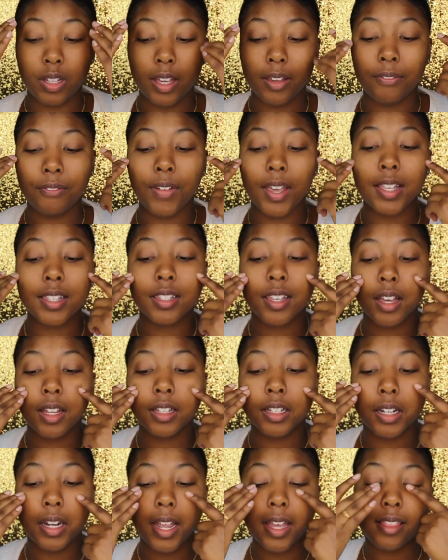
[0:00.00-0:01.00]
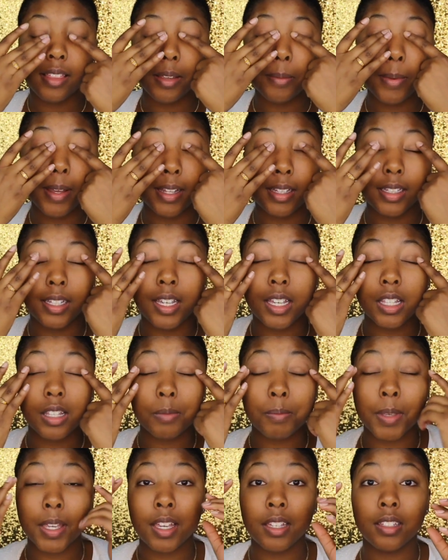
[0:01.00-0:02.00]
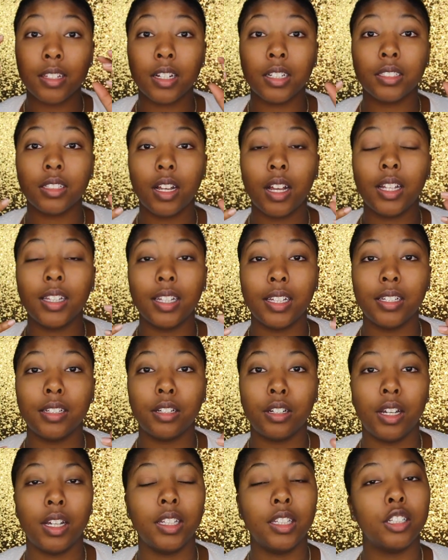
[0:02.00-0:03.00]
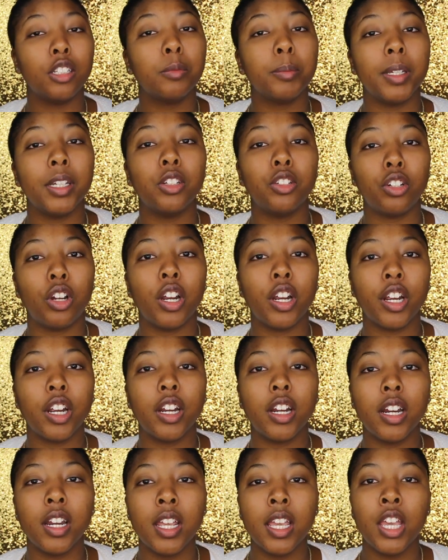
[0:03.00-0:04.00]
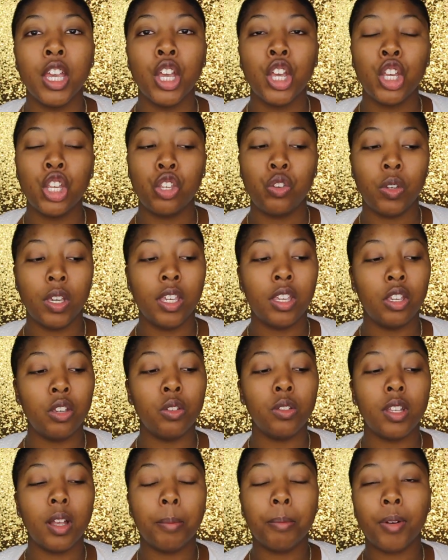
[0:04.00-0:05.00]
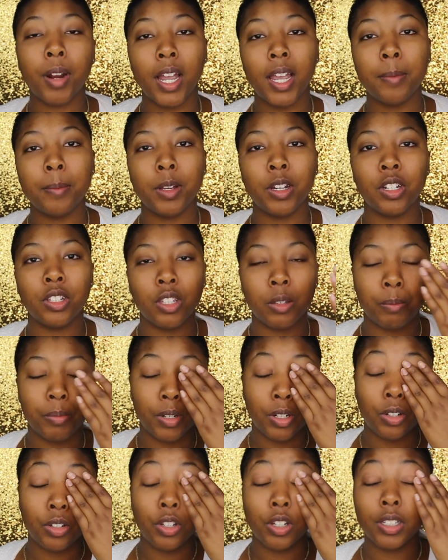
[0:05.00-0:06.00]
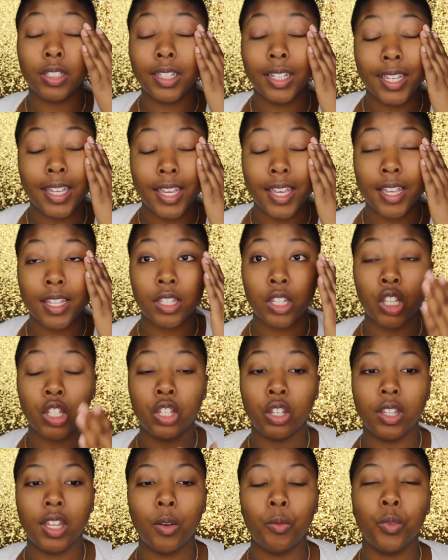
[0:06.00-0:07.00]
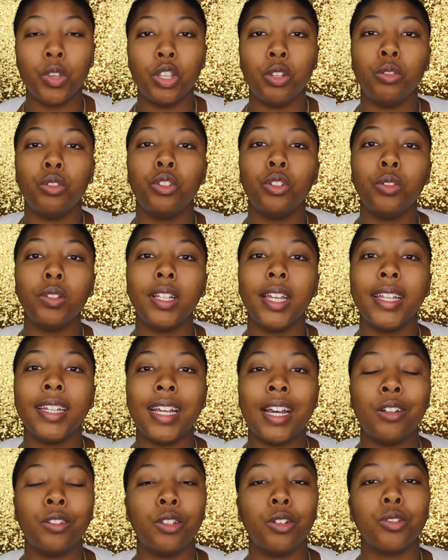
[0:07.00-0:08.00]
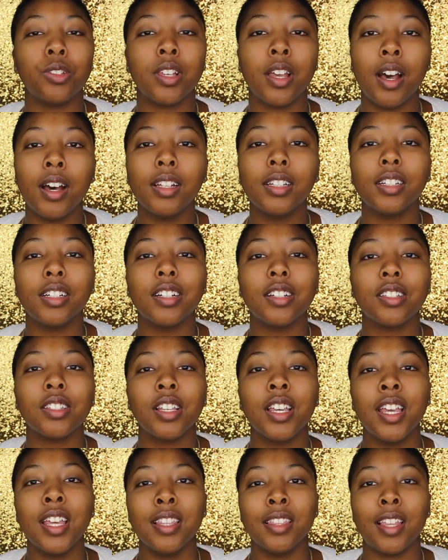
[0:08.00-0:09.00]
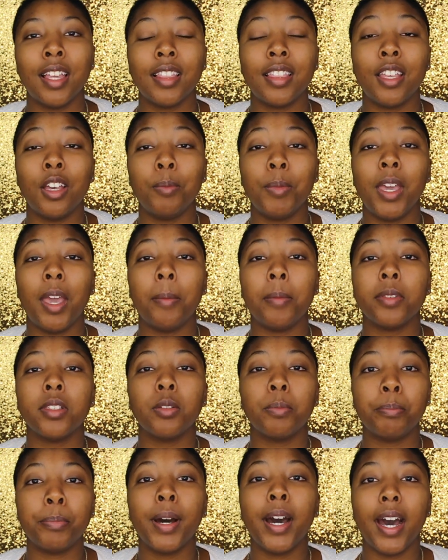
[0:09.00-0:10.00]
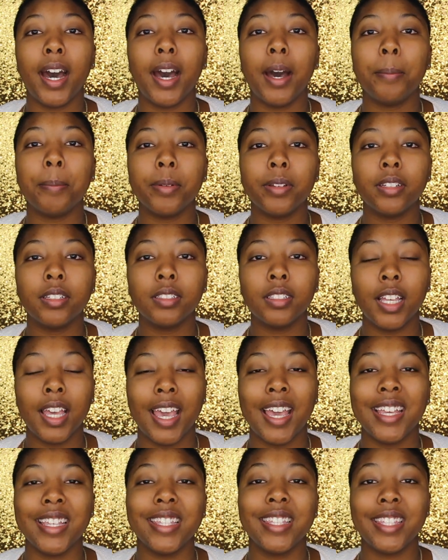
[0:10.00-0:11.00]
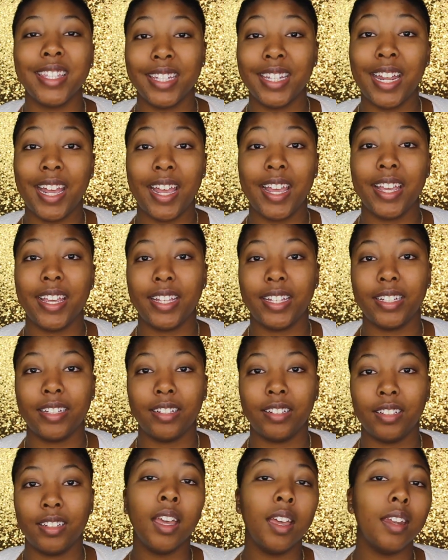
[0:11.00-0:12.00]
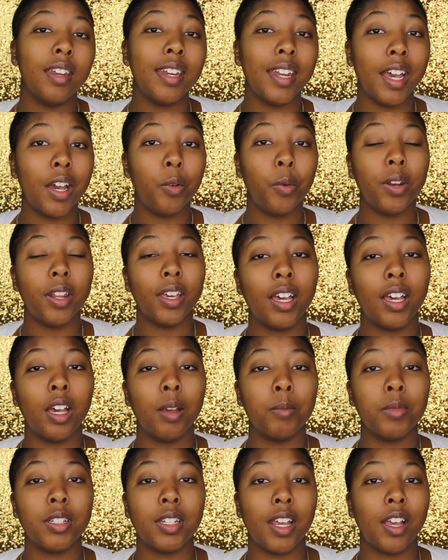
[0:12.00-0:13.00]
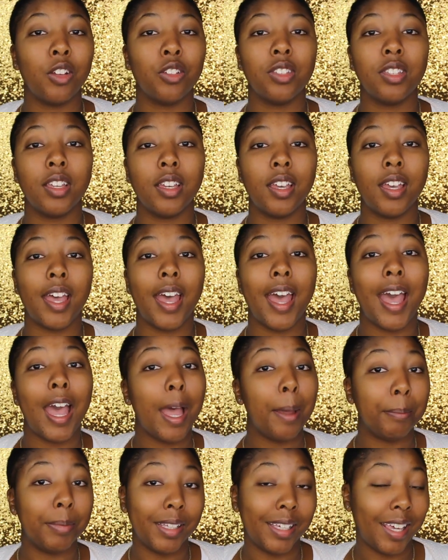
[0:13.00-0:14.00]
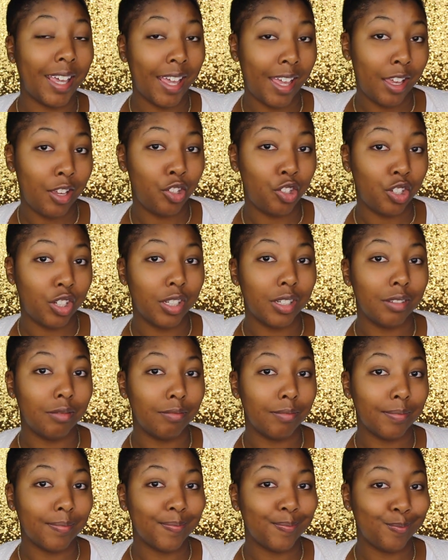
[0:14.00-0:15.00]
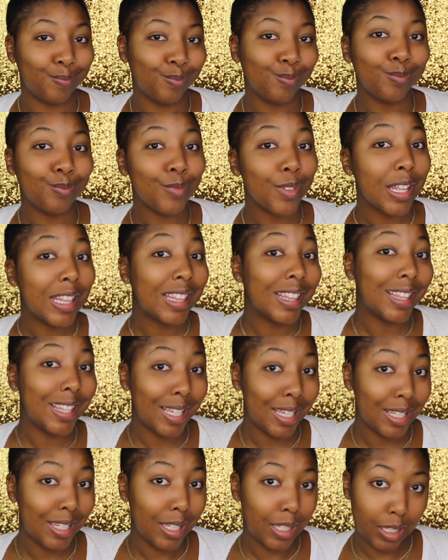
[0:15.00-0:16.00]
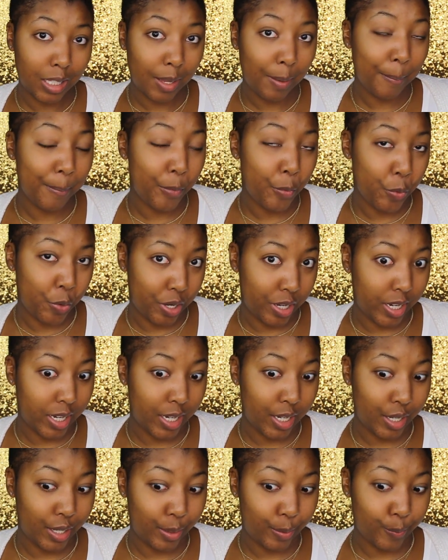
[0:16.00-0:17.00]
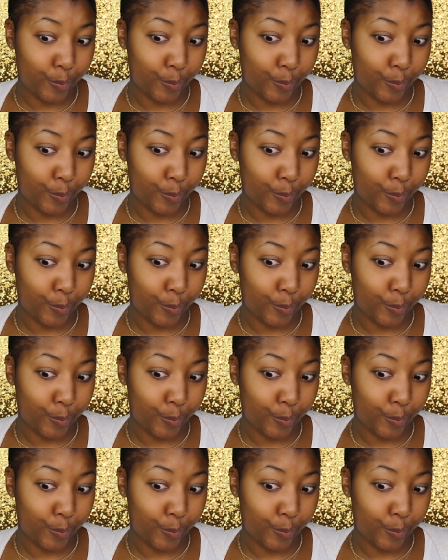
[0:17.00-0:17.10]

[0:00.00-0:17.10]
like face color and then my lids, because they're a little bit darker. You can use a primer to put on your lids so that when you do lay down those colors, that they'll be able to pop and stay. Now comes down to application, this is important.